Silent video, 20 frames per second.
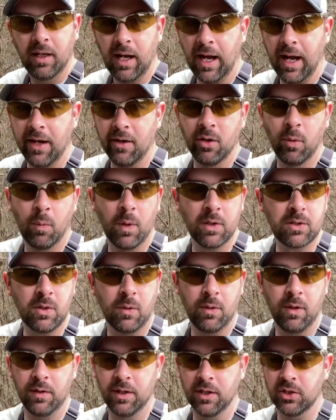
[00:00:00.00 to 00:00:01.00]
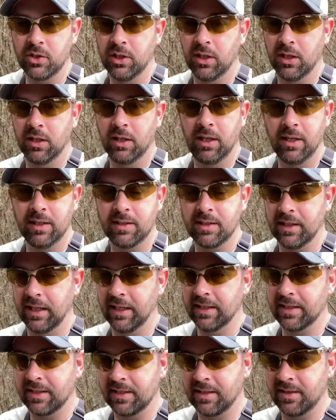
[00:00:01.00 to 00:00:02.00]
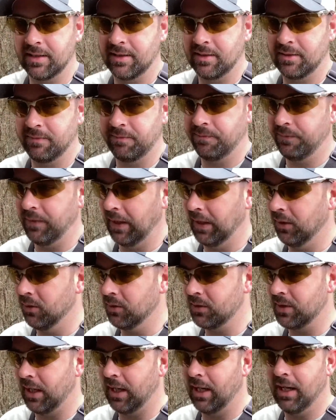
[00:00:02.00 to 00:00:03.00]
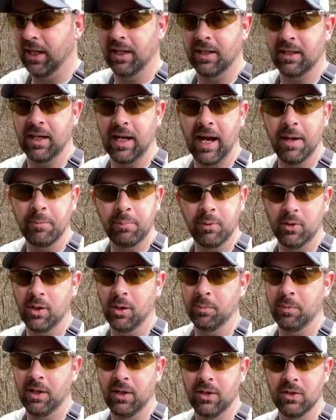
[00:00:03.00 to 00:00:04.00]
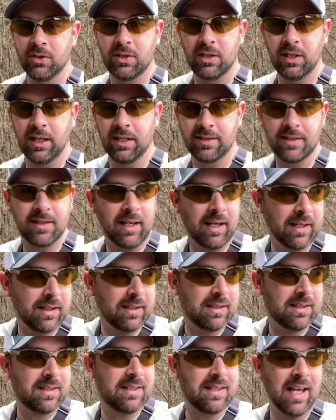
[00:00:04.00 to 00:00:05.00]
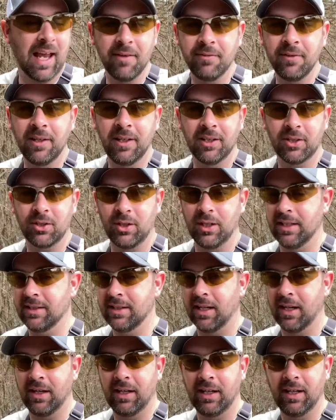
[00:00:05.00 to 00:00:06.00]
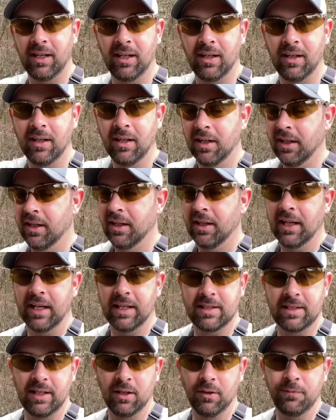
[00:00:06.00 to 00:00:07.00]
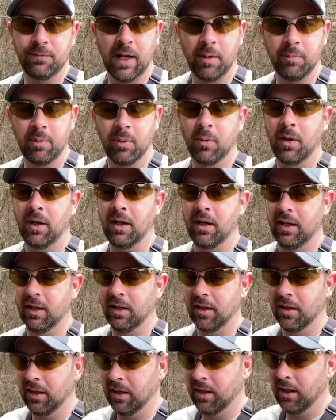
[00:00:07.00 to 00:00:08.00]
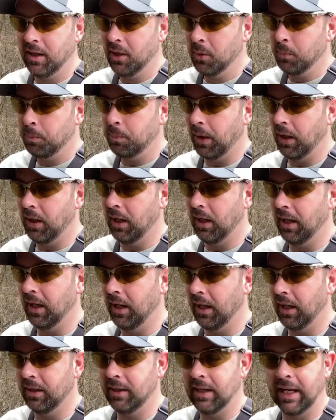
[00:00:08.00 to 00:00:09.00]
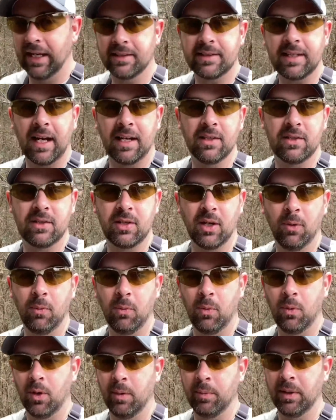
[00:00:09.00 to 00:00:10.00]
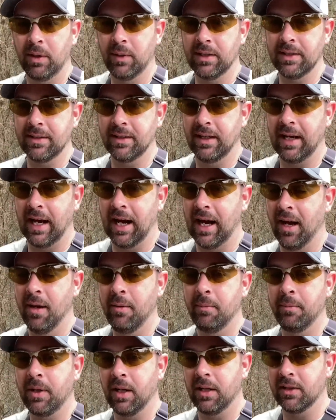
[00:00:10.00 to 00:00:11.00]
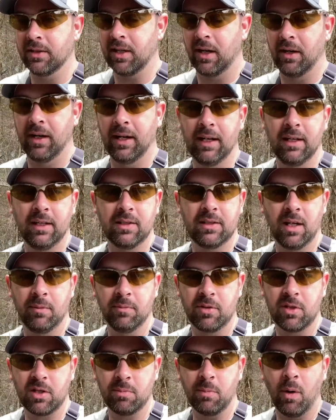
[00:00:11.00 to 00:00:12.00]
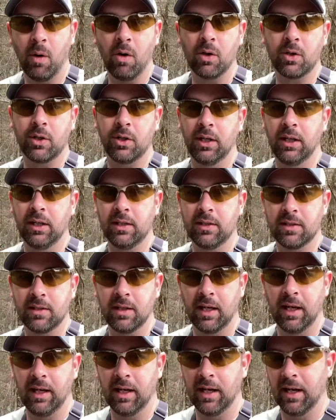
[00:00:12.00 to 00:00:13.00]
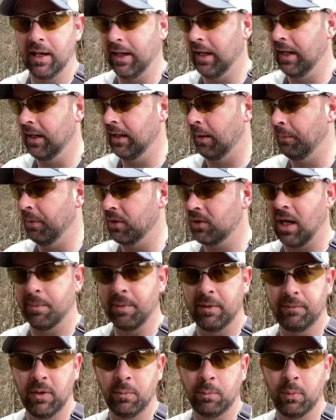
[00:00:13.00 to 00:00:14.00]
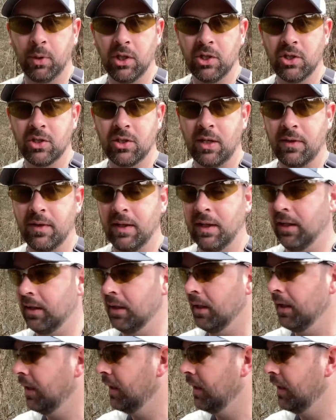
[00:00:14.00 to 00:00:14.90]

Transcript: I don't know what's going on this year. It's feels like April almost. It's like 70 degrees out here. It's still February, but it's gotten so warm here recently. I'm gonna start hitting some small creeks, and I'm gonna stop at a few bridges, I think.